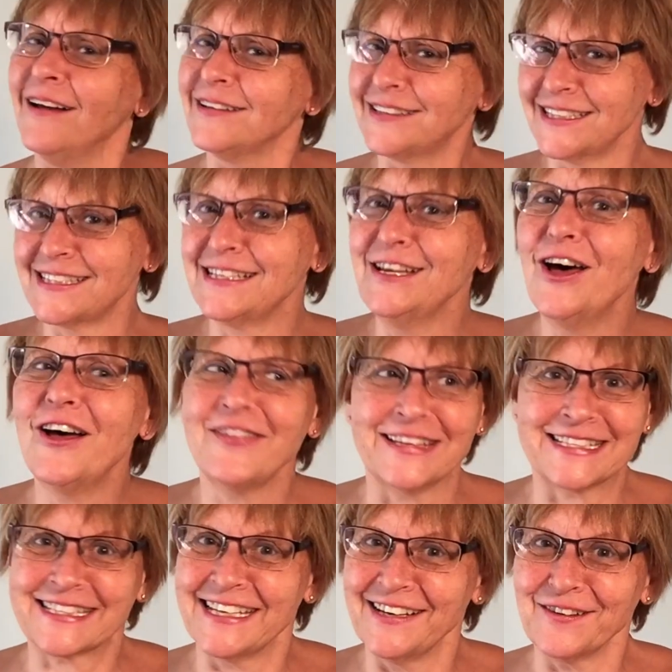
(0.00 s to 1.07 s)
Just learn the
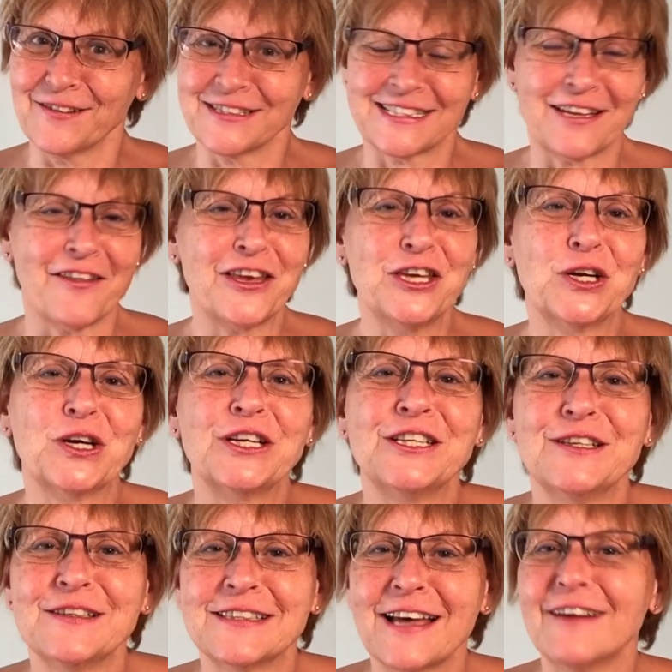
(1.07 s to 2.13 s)
skills so that you can
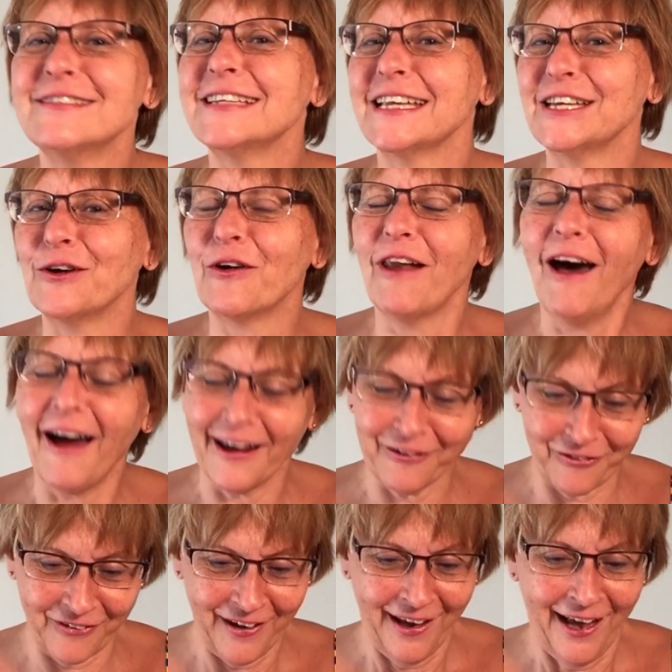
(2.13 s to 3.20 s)
use those in your life
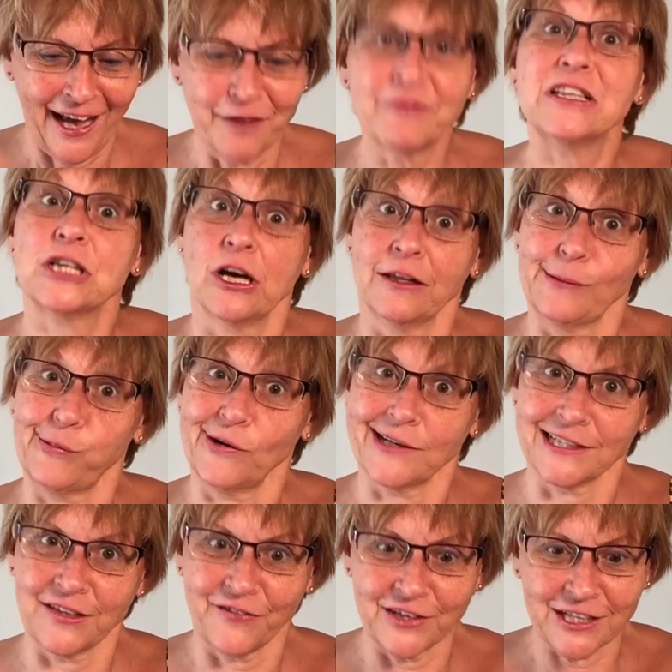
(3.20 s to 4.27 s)
and return the
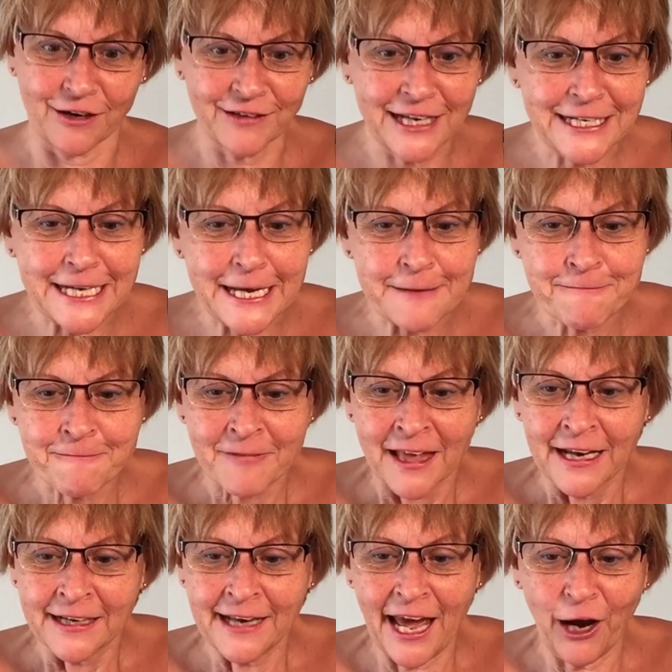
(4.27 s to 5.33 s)
product if you don't need it.
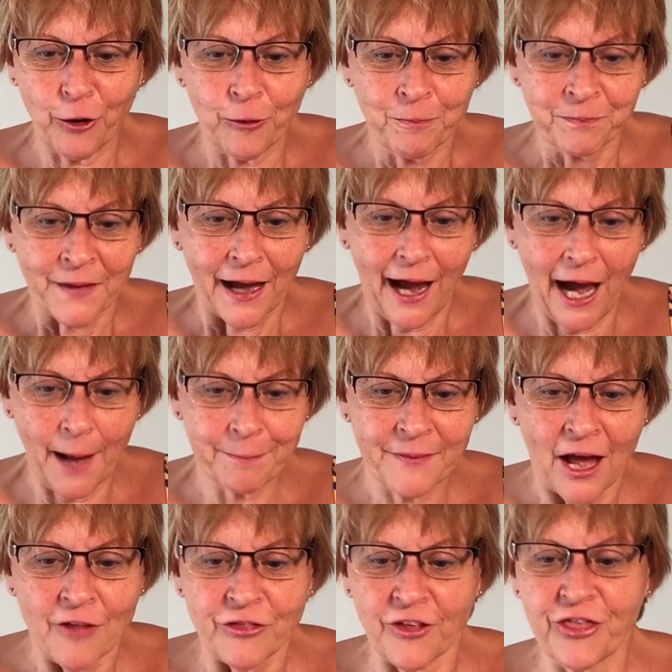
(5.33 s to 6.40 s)
Now,
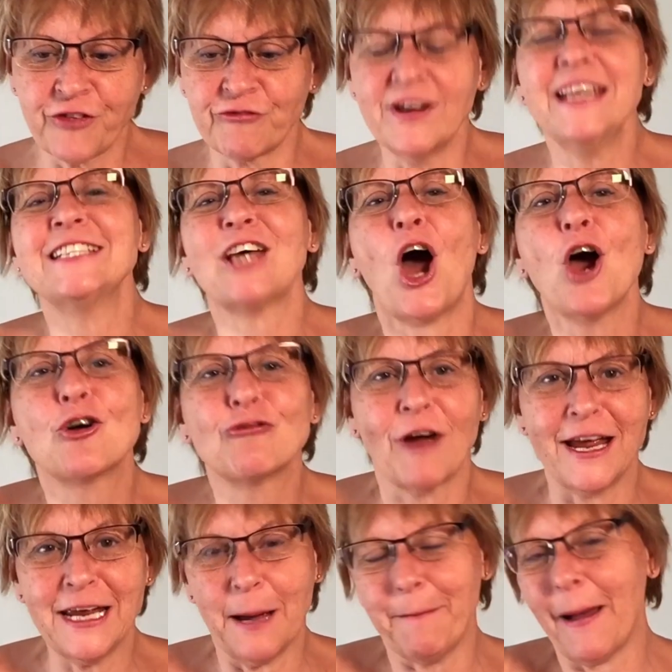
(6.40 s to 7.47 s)
the 3s are
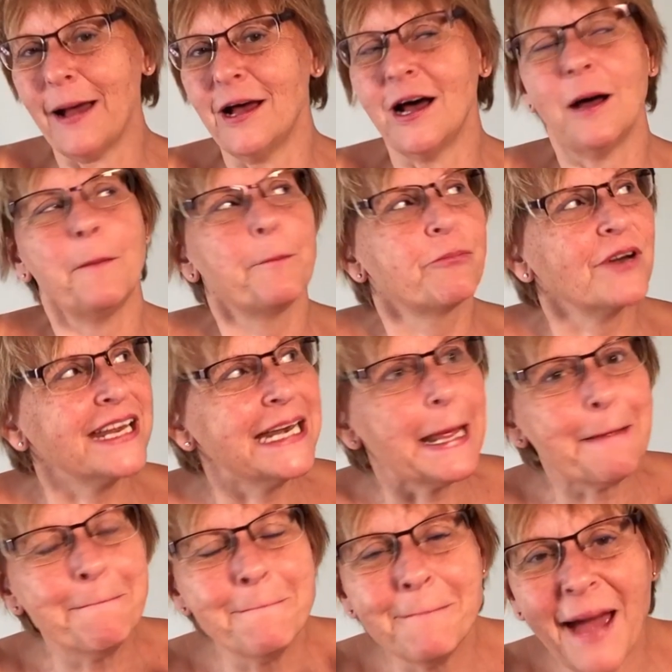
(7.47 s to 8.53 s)
great at bringing
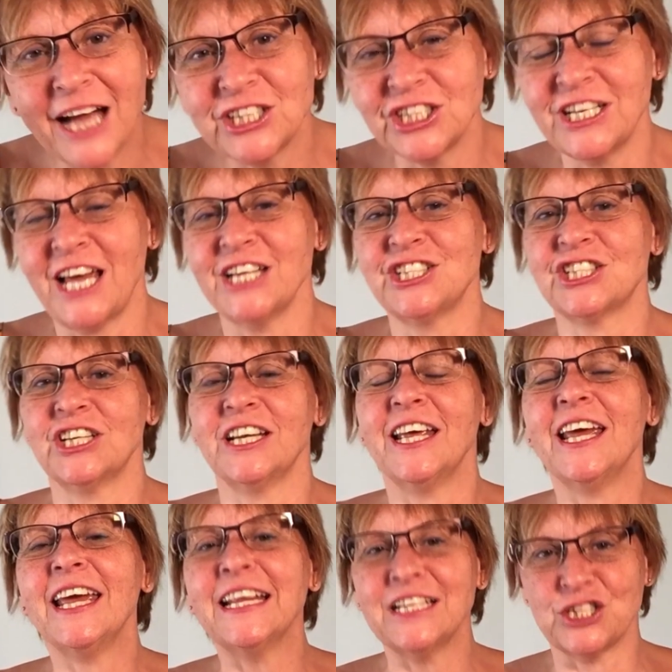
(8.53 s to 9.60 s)
imagination
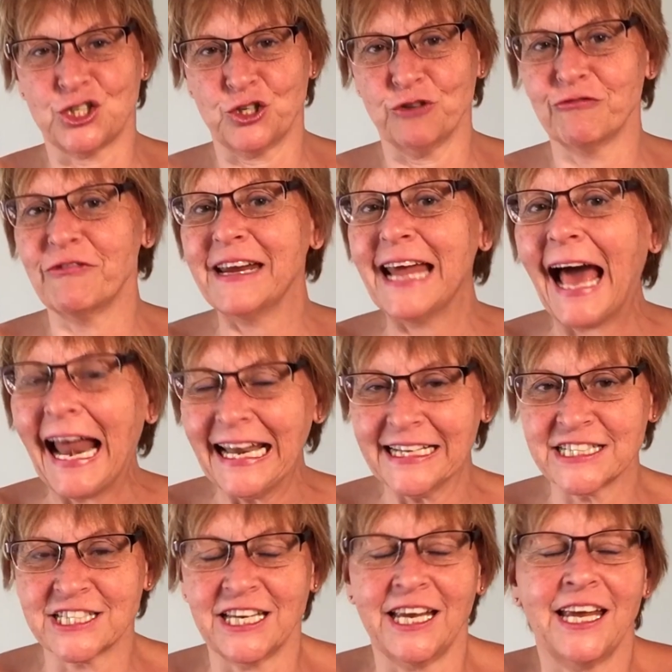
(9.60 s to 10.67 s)
into
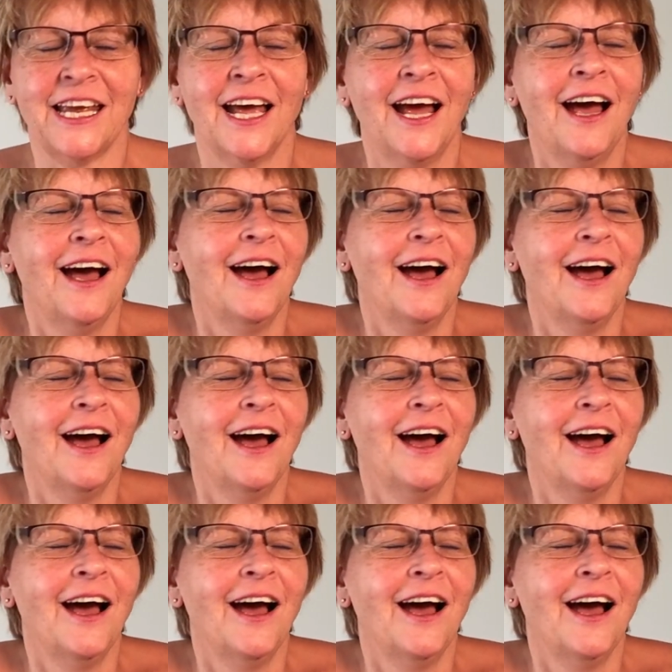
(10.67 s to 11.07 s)
reality.